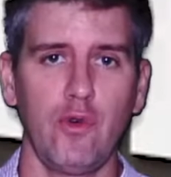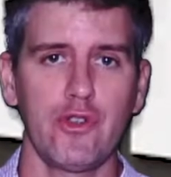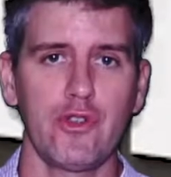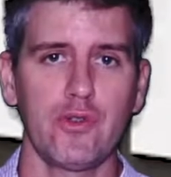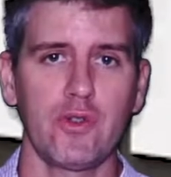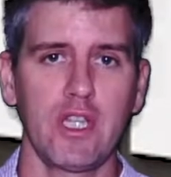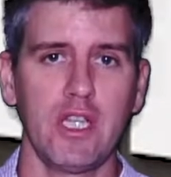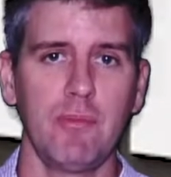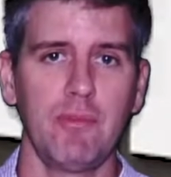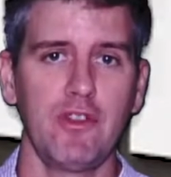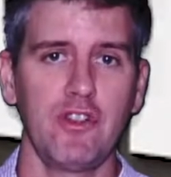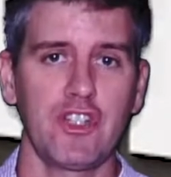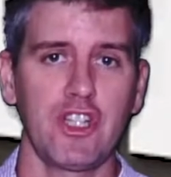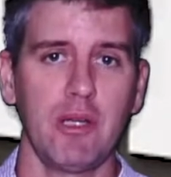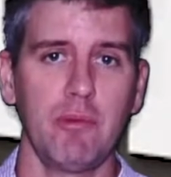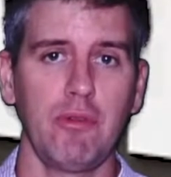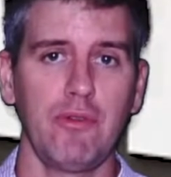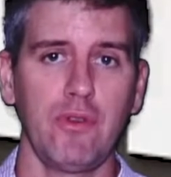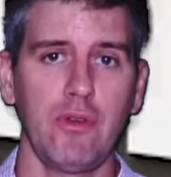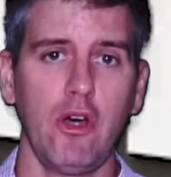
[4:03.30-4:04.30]
to keep the
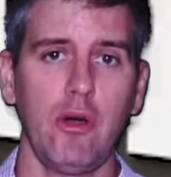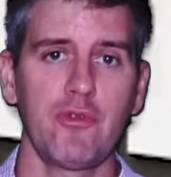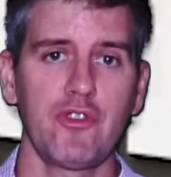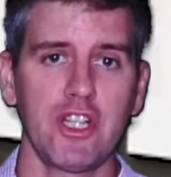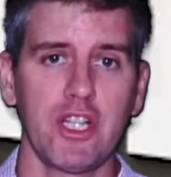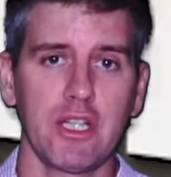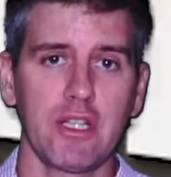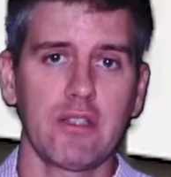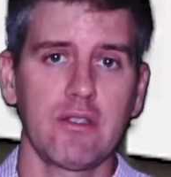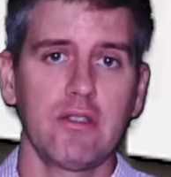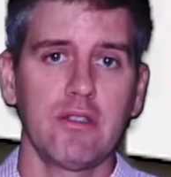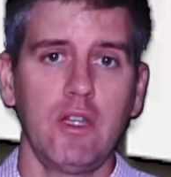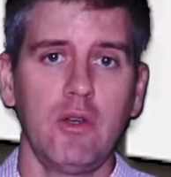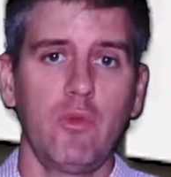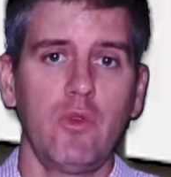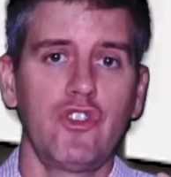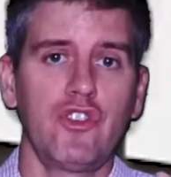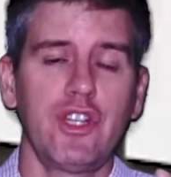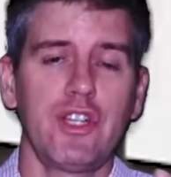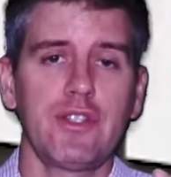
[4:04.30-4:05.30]
shape of the object, it
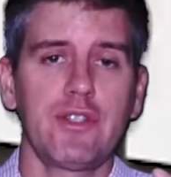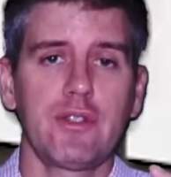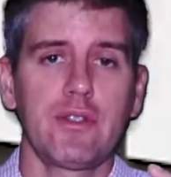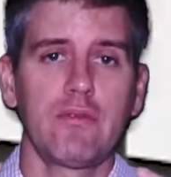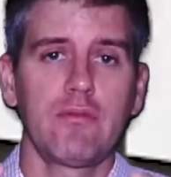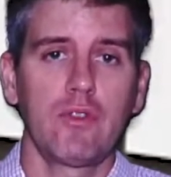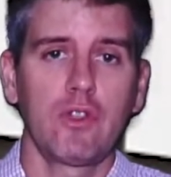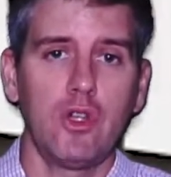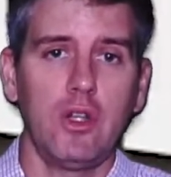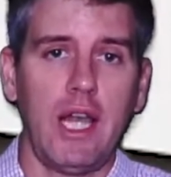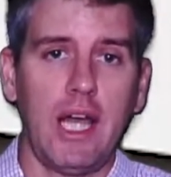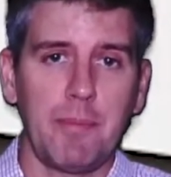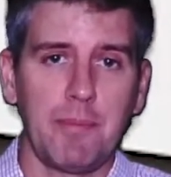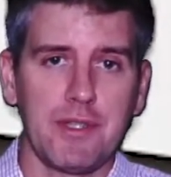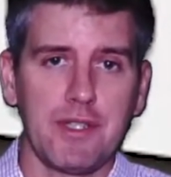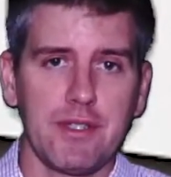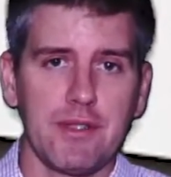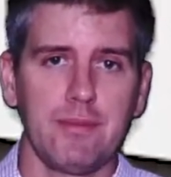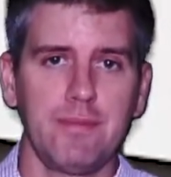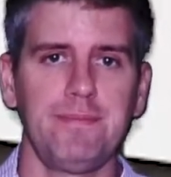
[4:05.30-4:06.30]
would just collapse.